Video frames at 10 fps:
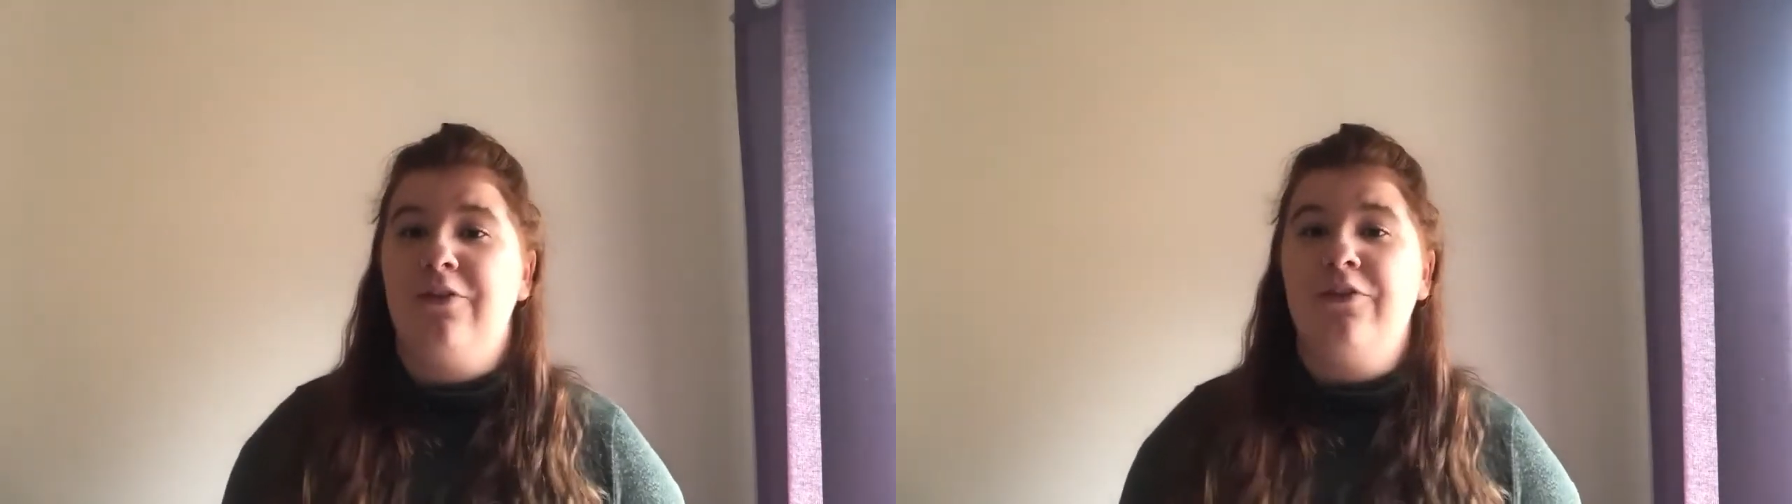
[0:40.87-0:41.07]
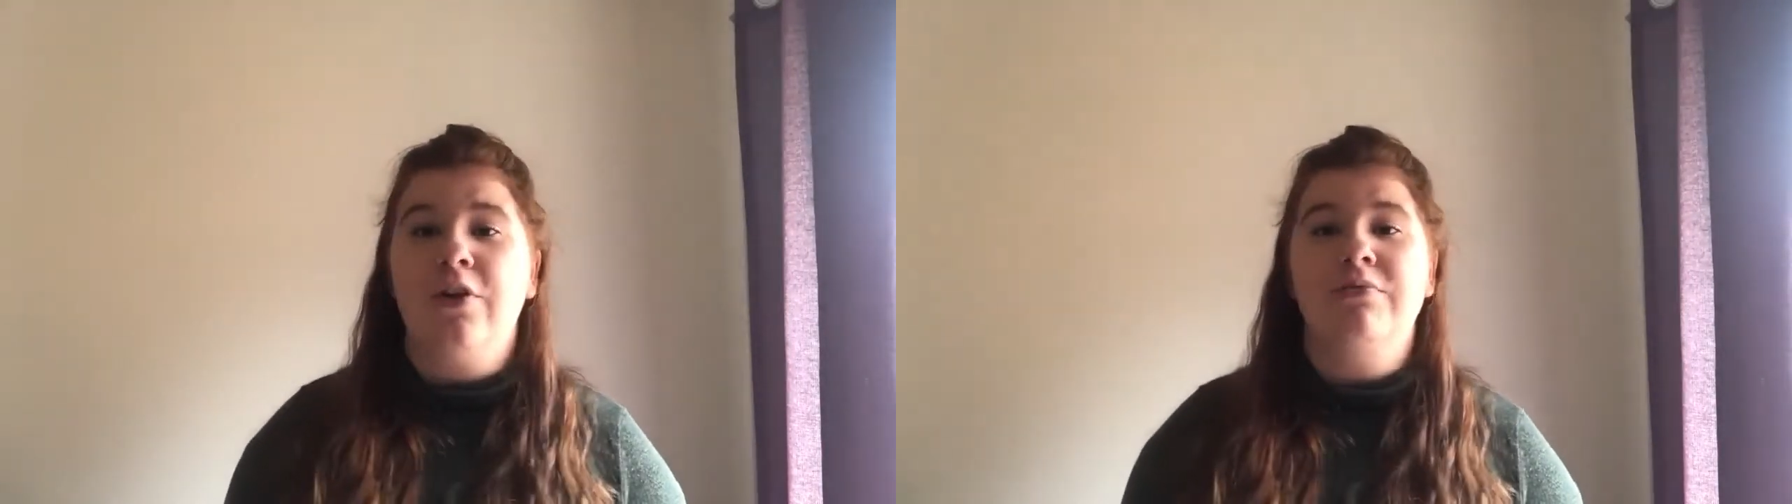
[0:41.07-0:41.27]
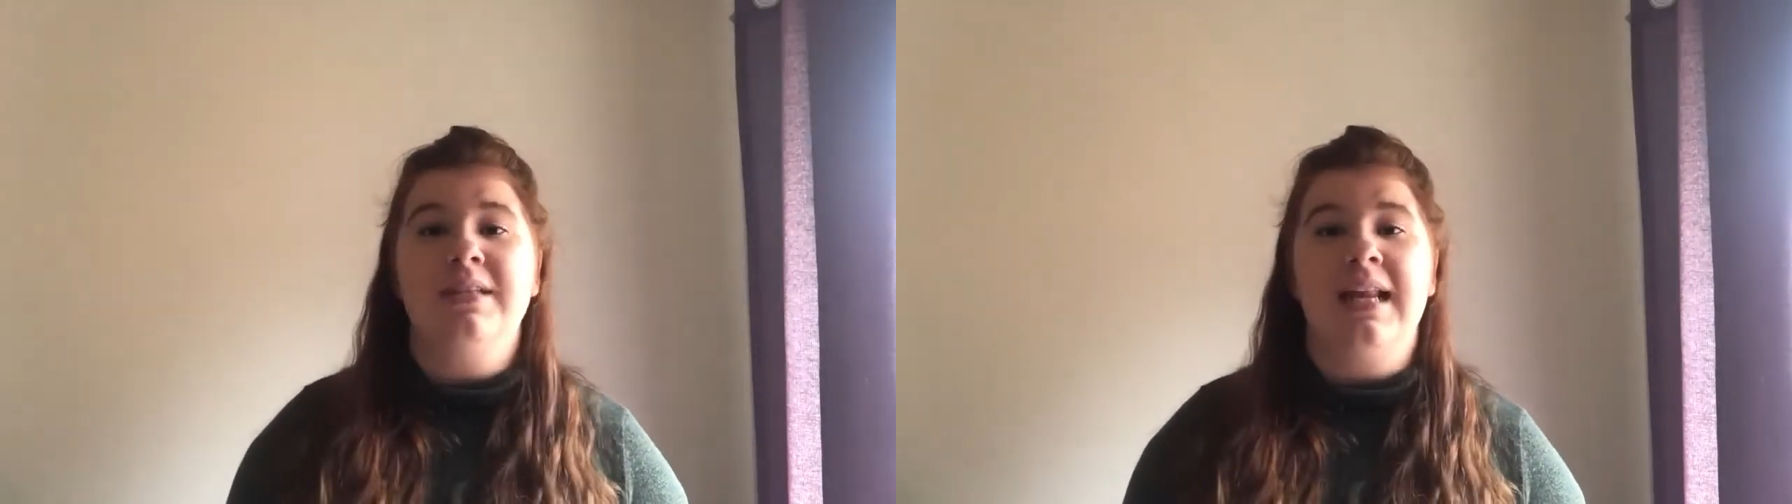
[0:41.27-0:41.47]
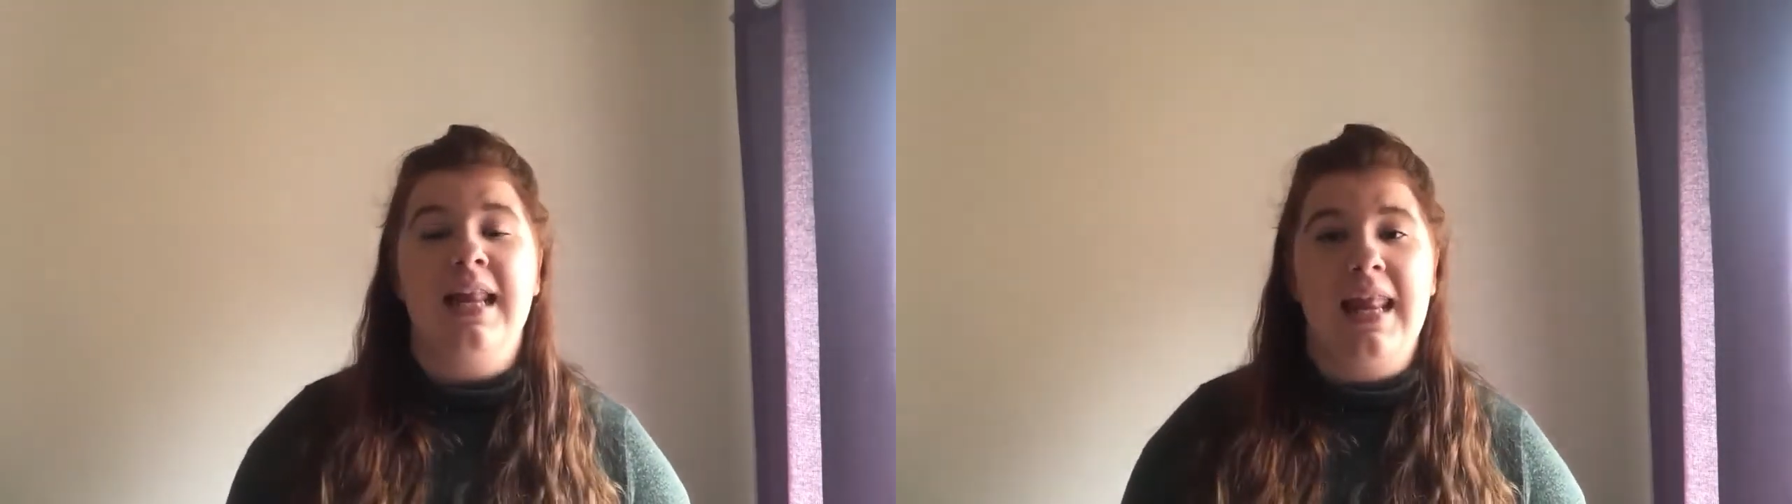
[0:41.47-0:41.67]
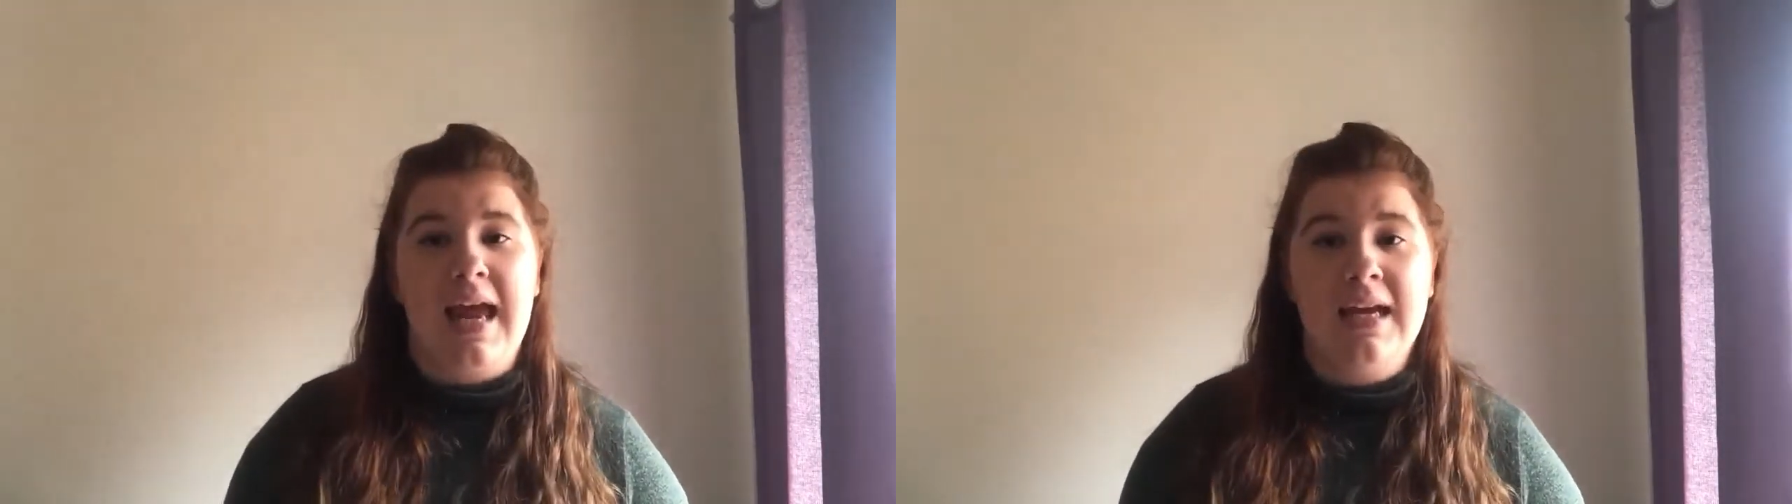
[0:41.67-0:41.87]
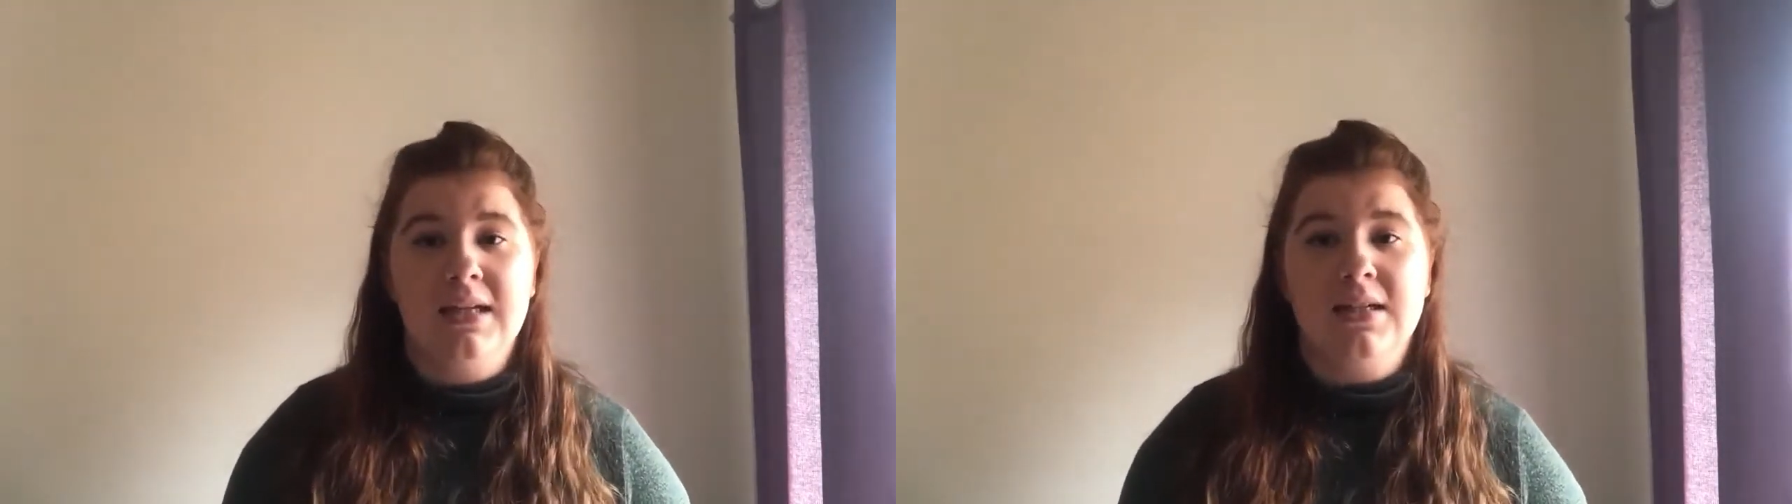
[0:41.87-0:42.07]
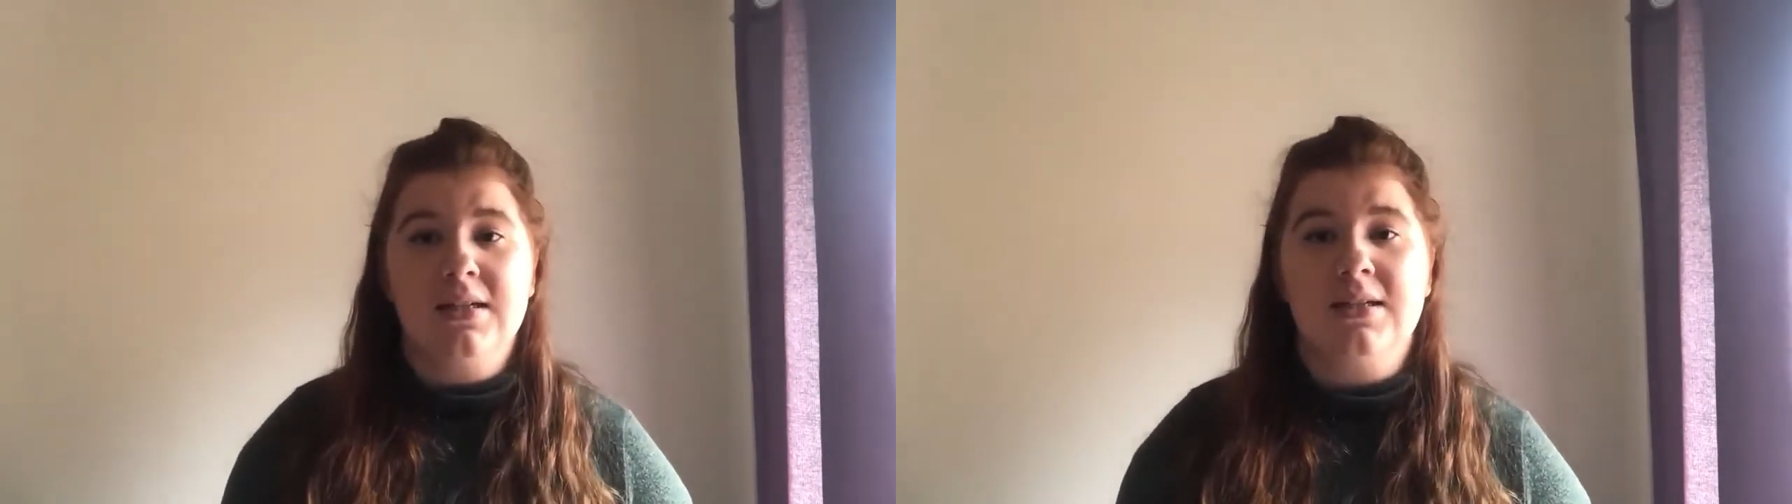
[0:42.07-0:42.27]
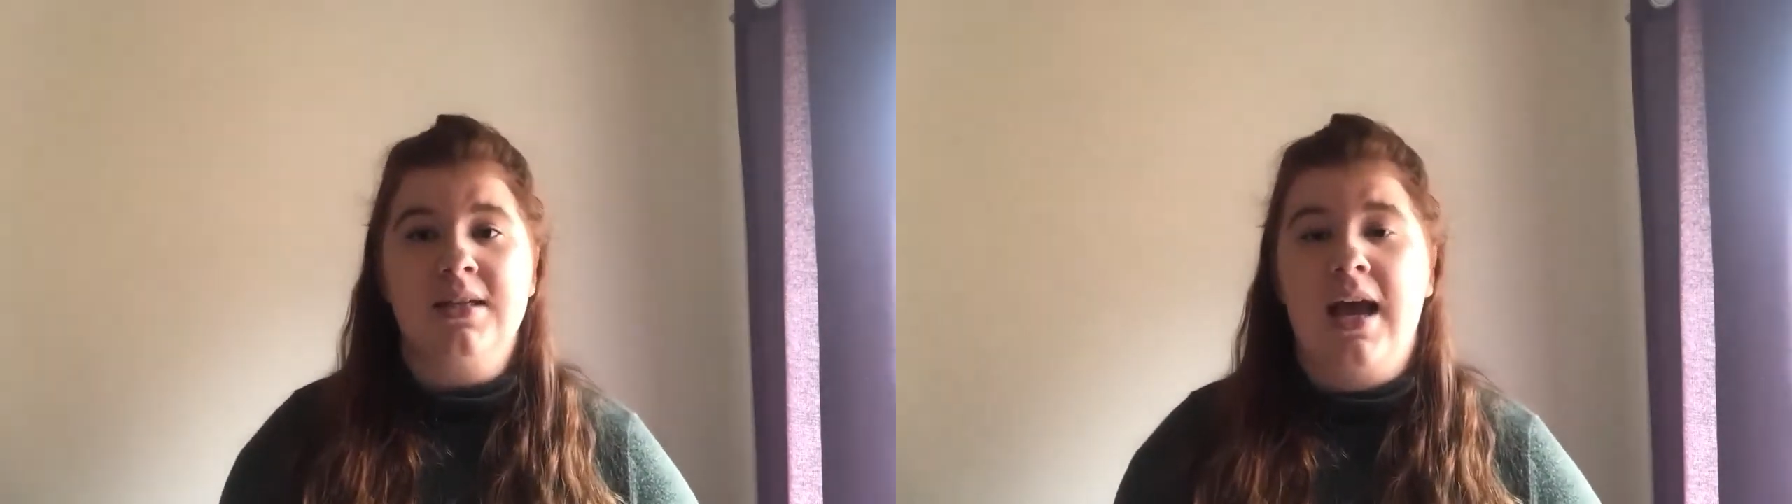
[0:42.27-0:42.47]
frozen
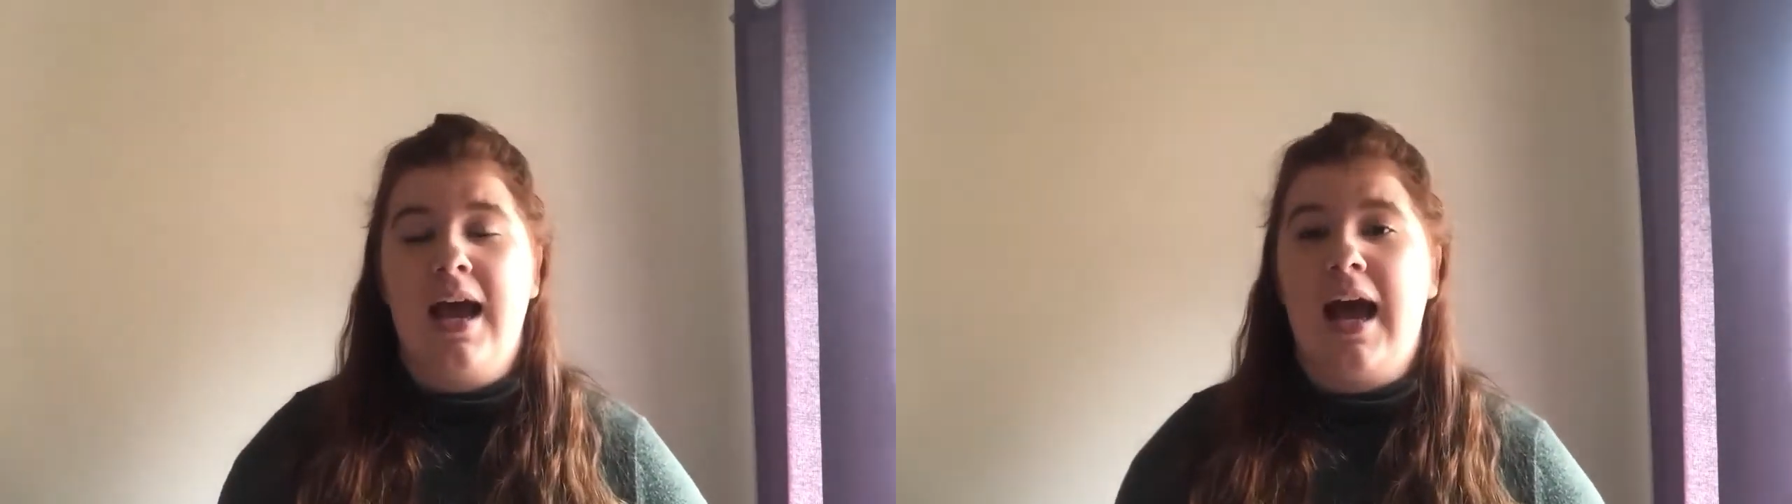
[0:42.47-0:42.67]
lakes